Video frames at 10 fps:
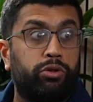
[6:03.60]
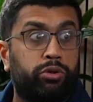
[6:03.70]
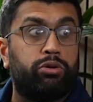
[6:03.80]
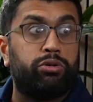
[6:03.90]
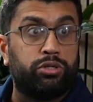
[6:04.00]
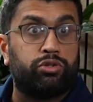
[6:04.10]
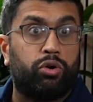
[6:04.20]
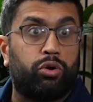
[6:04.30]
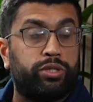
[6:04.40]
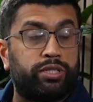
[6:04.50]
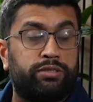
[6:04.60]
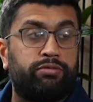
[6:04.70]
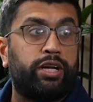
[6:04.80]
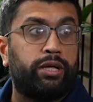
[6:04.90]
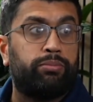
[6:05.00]
glucose control, which is
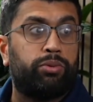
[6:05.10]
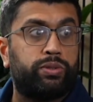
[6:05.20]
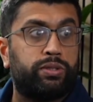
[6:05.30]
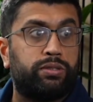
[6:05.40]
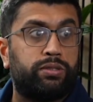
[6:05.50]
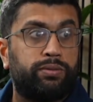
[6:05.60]
really important.